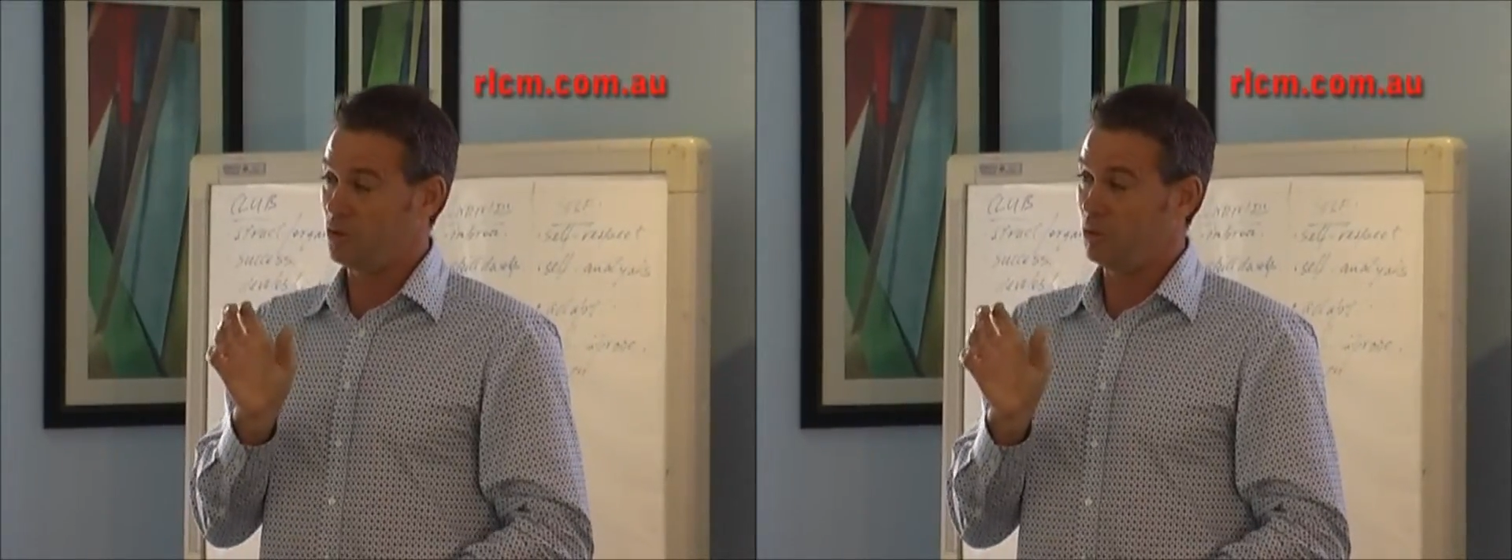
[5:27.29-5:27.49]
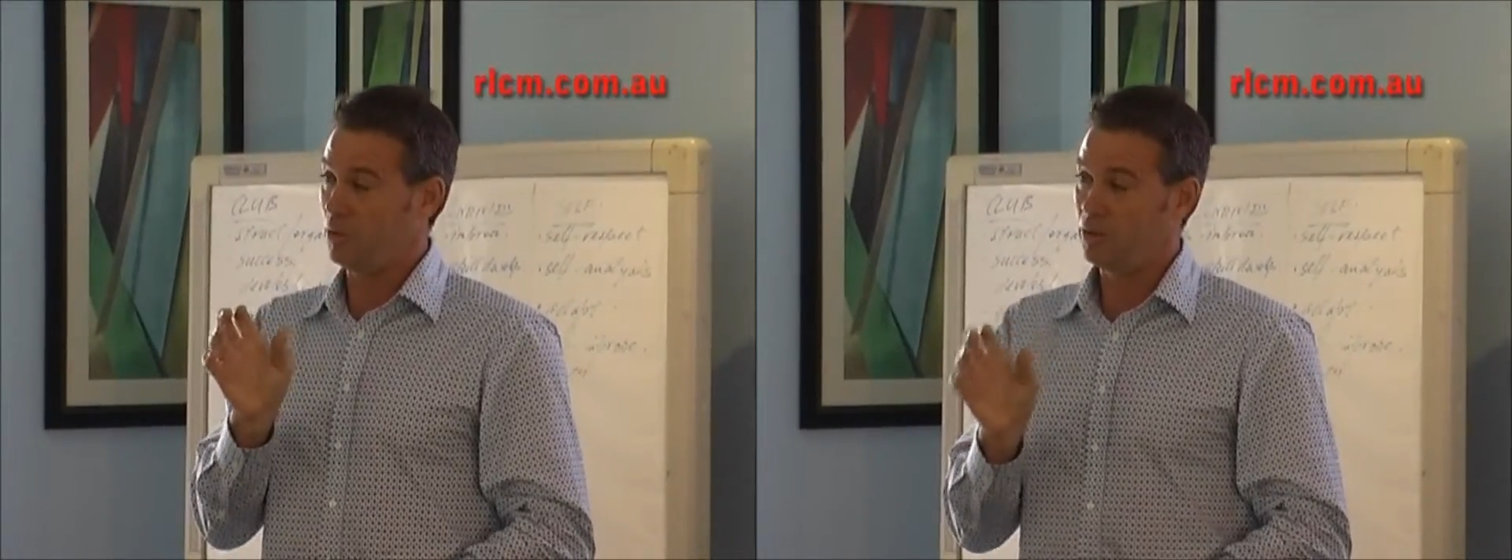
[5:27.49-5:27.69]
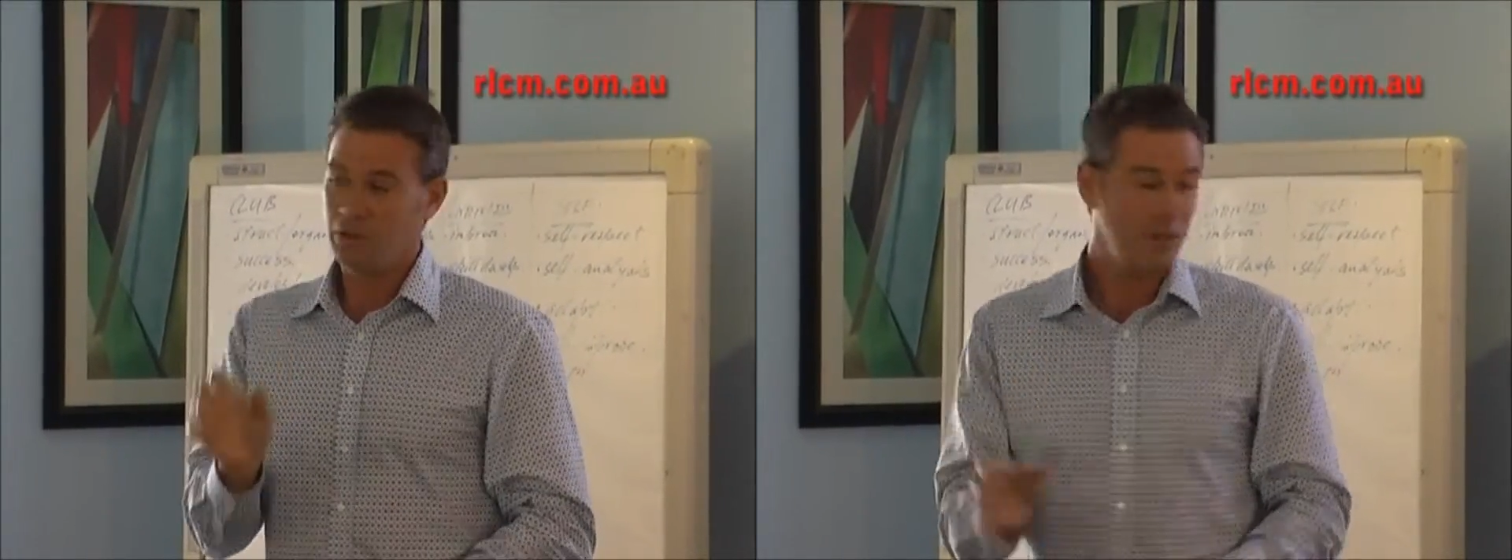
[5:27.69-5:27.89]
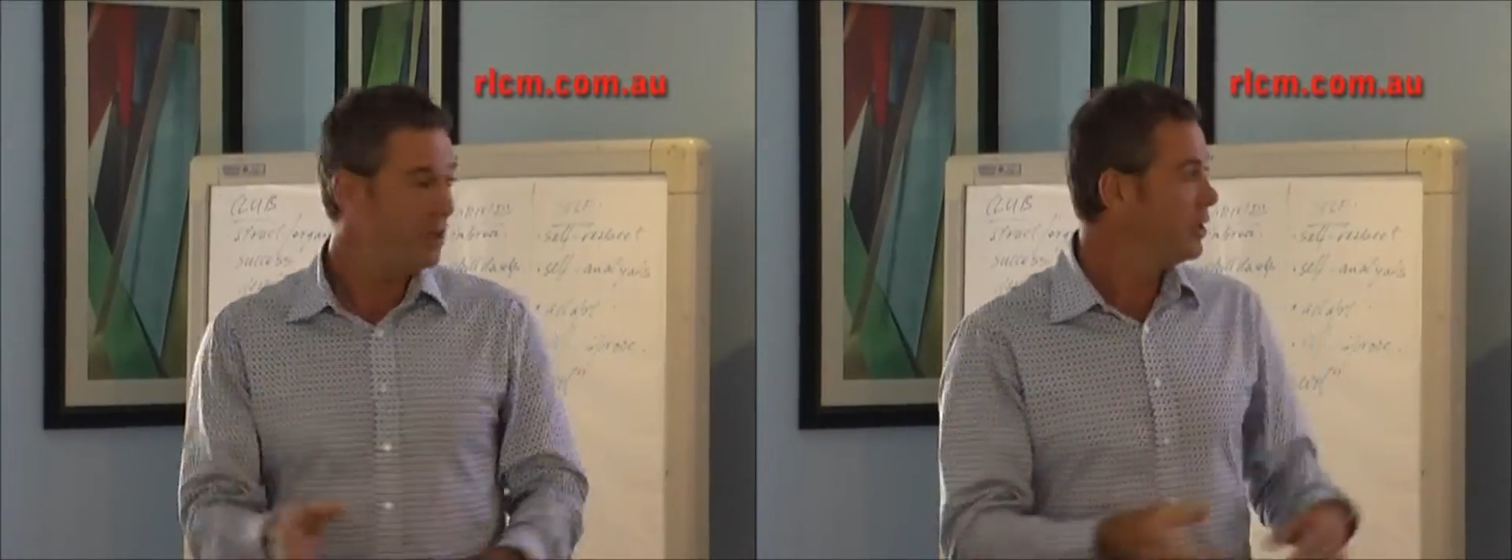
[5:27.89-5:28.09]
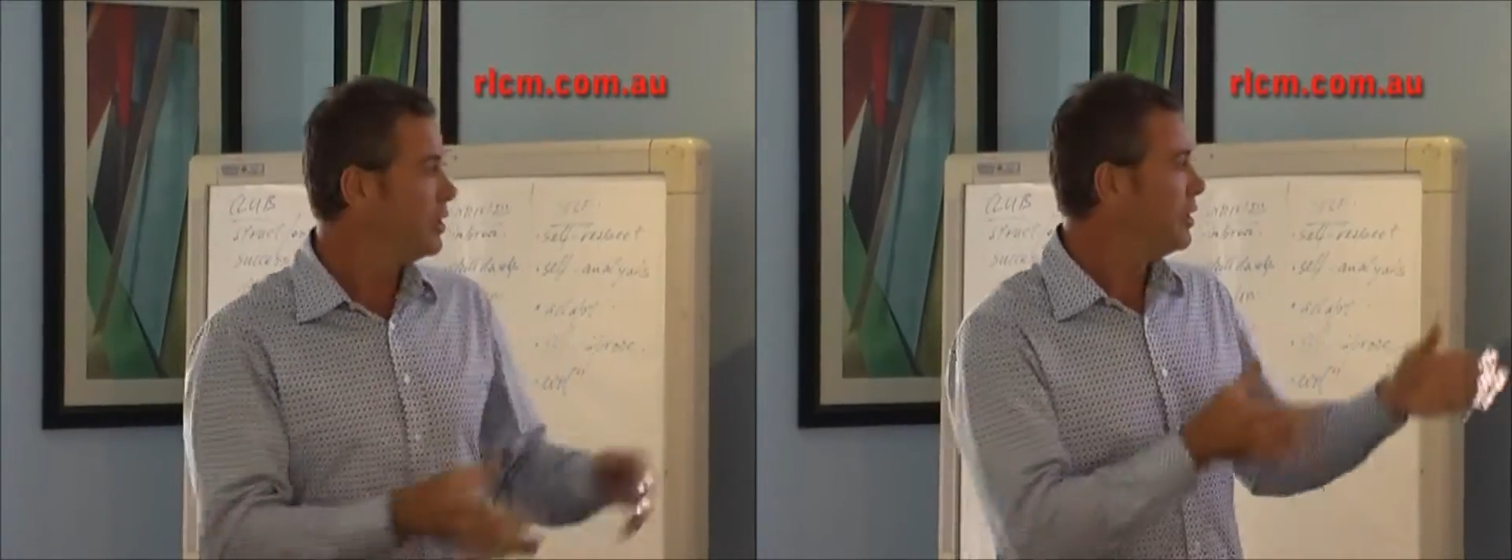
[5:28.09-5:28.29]
a
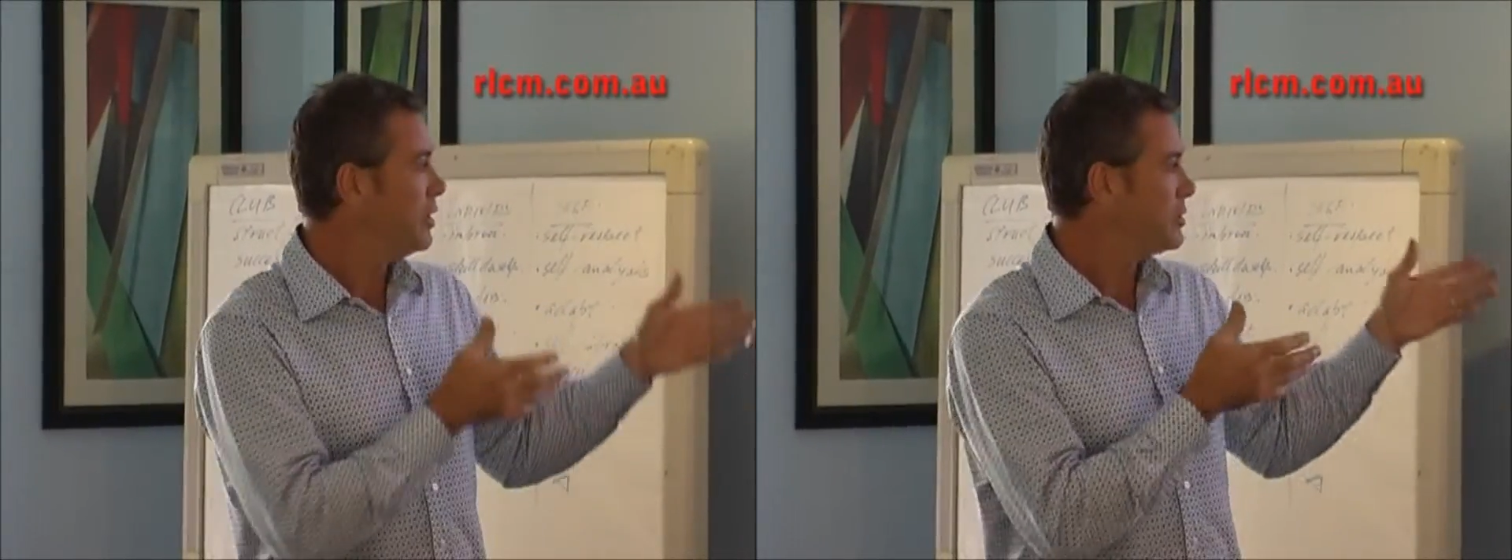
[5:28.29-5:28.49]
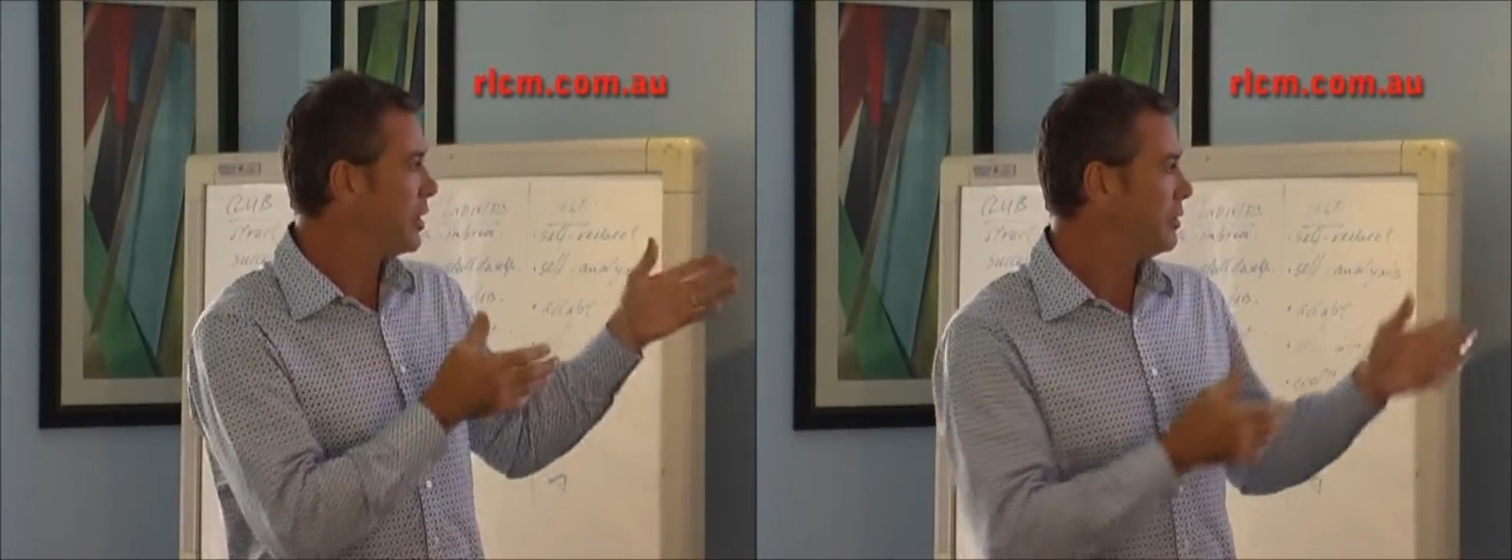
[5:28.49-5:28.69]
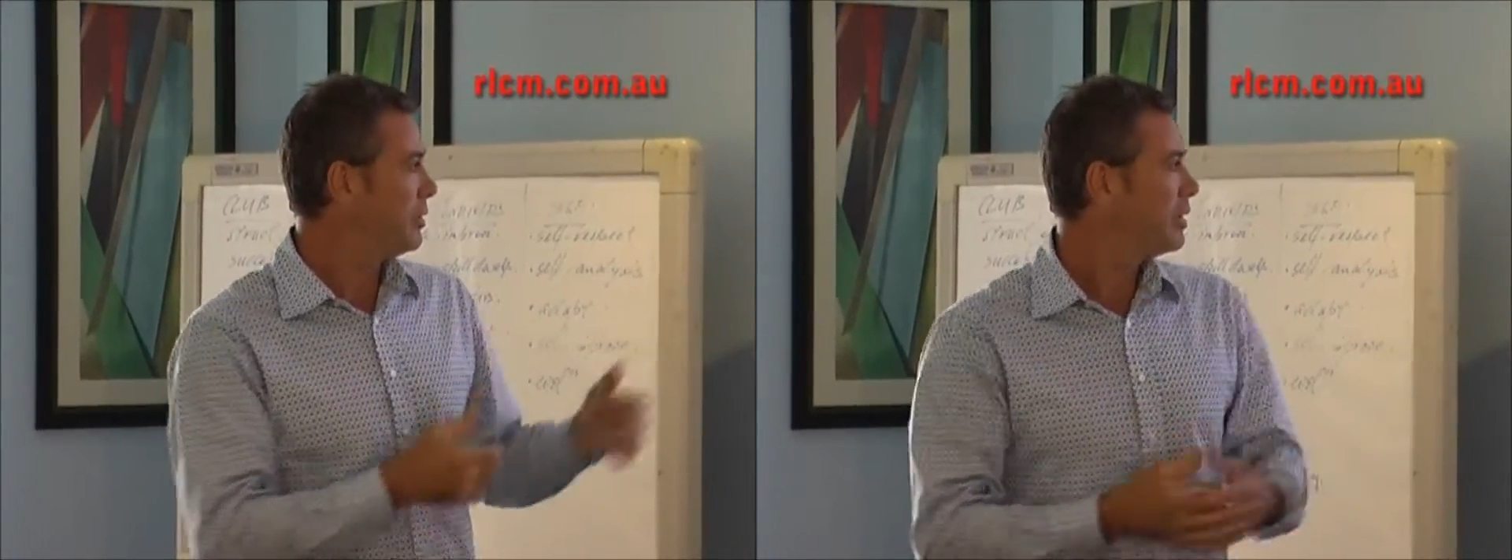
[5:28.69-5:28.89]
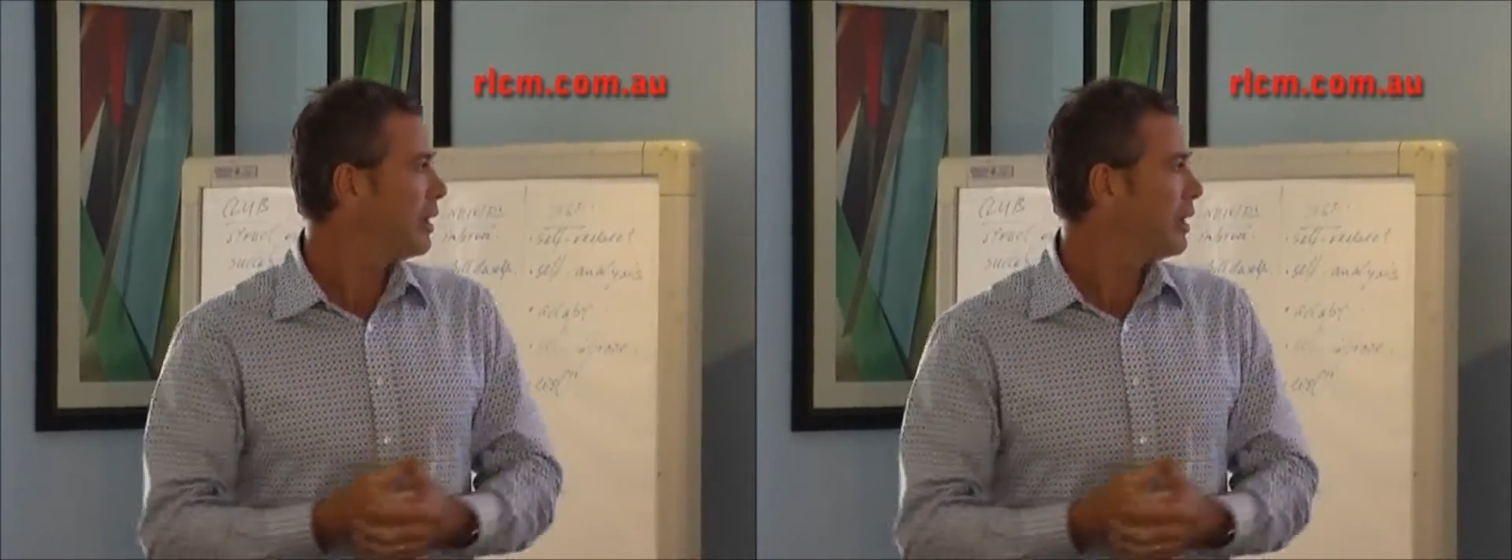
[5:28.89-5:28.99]
little bit.